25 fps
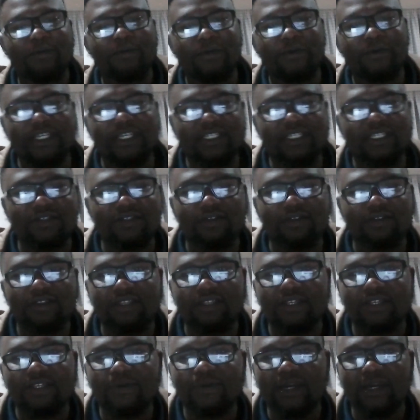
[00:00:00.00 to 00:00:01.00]
questions on
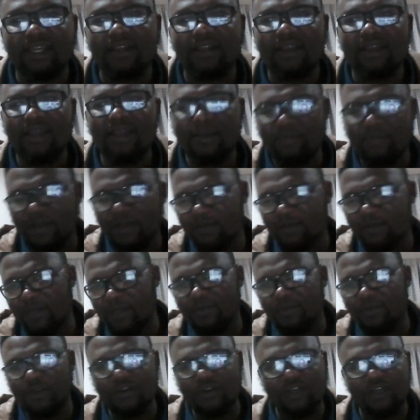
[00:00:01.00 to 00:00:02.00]
this one, but
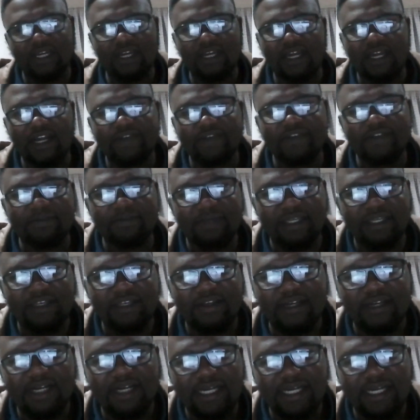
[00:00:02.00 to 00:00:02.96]
maybe you're going to cover me in your